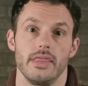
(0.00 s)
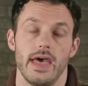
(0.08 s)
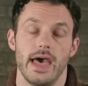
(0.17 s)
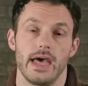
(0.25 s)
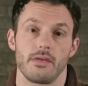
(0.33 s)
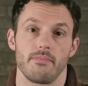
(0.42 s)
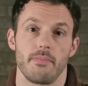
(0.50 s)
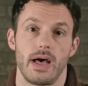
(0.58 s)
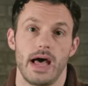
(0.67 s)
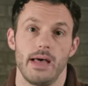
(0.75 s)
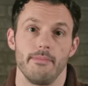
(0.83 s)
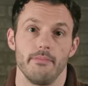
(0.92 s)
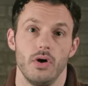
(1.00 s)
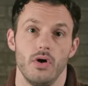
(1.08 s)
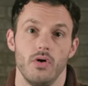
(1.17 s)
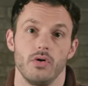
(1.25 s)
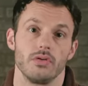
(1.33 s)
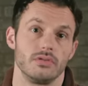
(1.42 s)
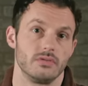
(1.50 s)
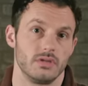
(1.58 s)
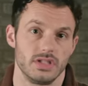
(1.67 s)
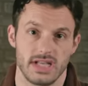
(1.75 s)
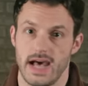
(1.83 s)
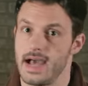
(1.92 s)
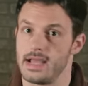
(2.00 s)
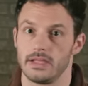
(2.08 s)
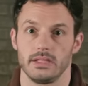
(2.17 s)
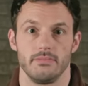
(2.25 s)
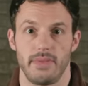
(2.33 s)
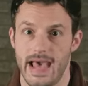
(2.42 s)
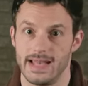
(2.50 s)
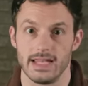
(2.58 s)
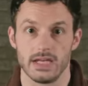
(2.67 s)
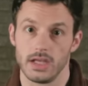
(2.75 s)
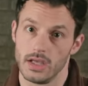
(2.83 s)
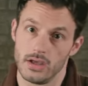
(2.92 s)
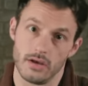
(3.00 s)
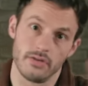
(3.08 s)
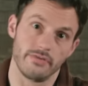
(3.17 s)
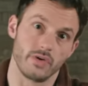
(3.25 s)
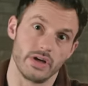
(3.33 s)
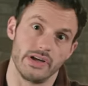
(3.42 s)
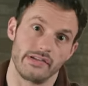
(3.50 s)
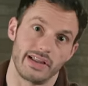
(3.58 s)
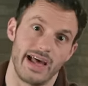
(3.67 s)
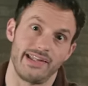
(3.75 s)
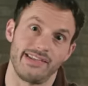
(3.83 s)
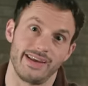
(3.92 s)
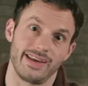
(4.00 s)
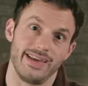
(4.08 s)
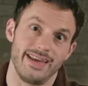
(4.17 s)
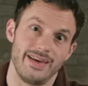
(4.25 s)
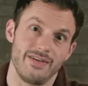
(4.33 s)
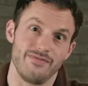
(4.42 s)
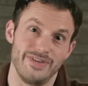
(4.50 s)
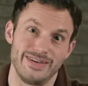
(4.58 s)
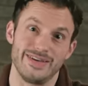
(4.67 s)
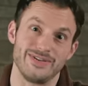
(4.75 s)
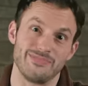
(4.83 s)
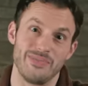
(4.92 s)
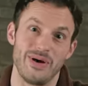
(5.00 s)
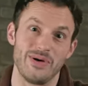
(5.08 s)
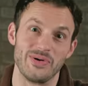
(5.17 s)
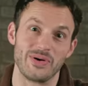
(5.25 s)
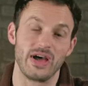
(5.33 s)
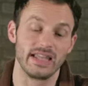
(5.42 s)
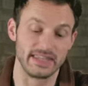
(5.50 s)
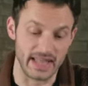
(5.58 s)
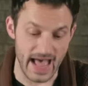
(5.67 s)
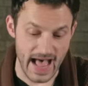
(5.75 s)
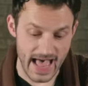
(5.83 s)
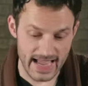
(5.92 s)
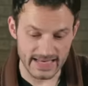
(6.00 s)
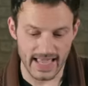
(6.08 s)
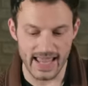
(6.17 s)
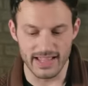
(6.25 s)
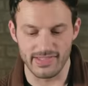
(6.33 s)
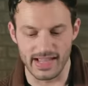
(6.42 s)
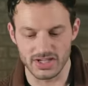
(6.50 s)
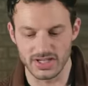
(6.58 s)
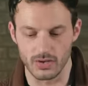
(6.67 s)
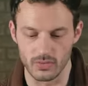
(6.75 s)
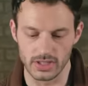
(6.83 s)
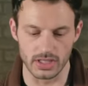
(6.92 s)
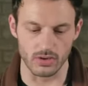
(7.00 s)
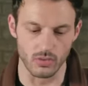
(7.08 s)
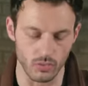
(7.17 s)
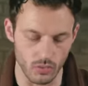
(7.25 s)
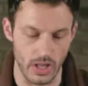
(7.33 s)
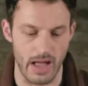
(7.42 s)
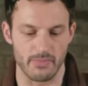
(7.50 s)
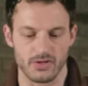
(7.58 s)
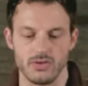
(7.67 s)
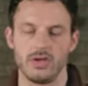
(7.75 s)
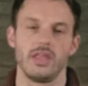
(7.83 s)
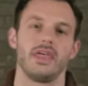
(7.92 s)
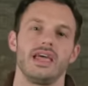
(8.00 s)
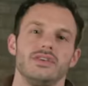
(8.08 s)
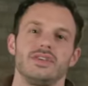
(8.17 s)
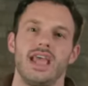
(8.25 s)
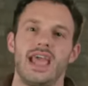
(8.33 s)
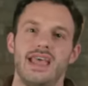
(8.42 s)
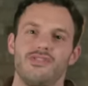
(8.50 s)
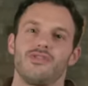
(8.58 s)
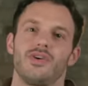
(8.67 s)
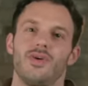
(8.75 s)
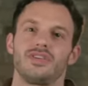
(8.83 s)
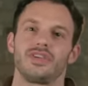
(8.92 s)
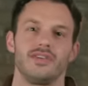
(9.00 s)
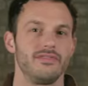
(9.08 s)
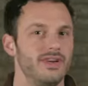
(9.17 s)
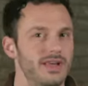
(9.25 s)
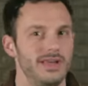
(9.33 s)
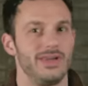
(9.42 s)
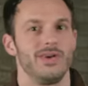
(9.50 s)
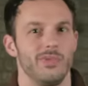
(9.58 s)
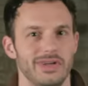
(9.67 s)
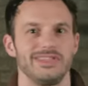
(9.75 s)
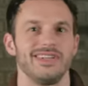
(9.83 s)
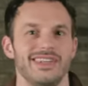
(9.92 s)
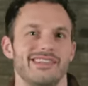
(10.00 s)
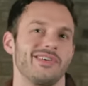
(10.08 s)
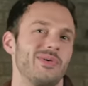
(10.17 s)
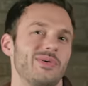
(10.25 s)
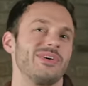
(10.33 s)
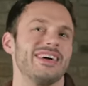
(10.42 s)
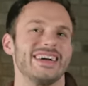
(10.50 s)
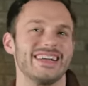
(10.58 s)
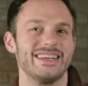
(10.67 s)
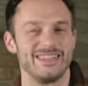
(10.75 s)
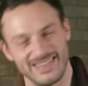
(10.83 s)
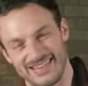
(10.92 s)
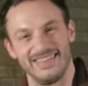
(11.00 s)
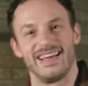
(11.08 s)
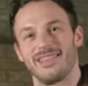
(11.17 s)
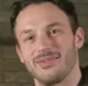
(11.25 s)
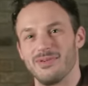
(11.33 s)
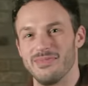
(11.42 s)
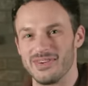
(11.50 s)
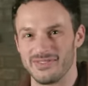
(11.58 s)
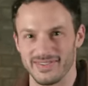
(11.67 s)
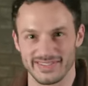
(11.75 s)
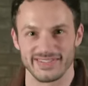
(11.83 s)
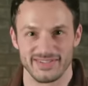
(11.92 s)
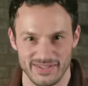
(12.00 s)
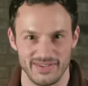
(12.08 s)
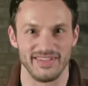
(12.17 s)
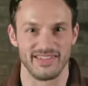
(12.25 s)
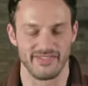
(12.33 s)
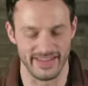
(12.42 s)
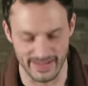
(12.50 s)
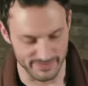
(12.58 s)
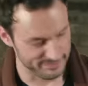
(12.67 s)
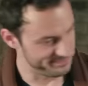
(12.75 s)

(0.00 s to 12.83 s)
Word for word: that Bob Moog designed and patented for his classic vintage Moog line. And it's actually a really cool opportunity then to answer the question of what does a Korg sound like through a Moog filter? So let's find out.